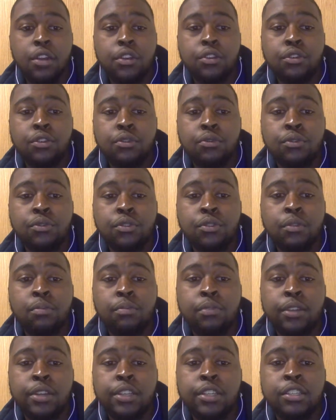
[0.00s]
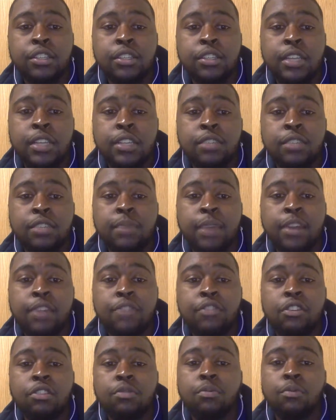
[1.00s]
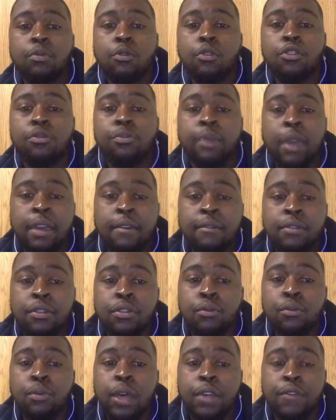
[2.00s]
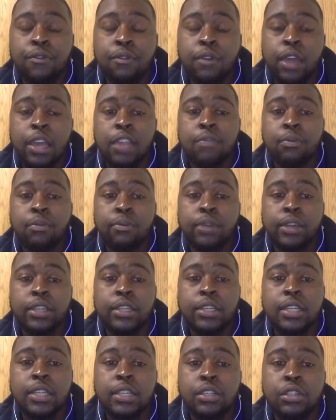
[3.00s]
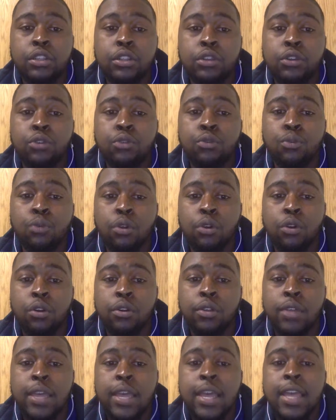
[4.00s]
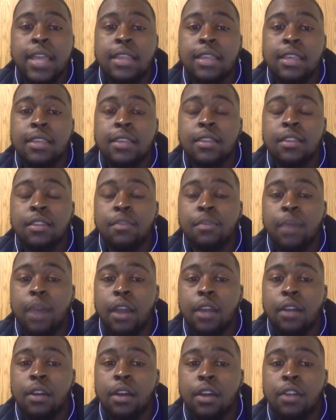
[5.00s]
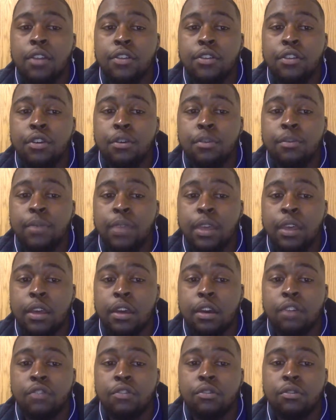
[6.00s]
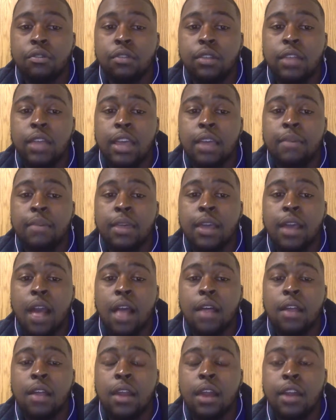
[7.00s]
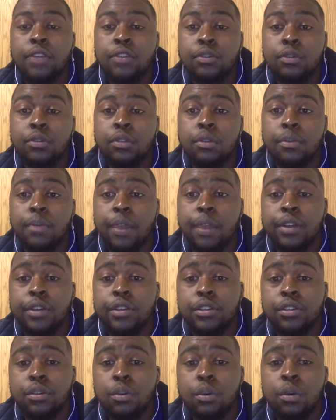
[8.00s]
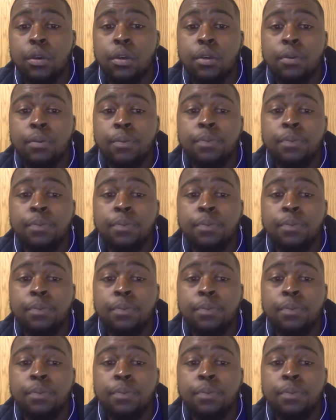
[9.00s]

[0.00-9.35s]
Due to the British and Spanish explorers paving the way for exploration into the New World, this inspired other European countries to claim and colonize North American soil.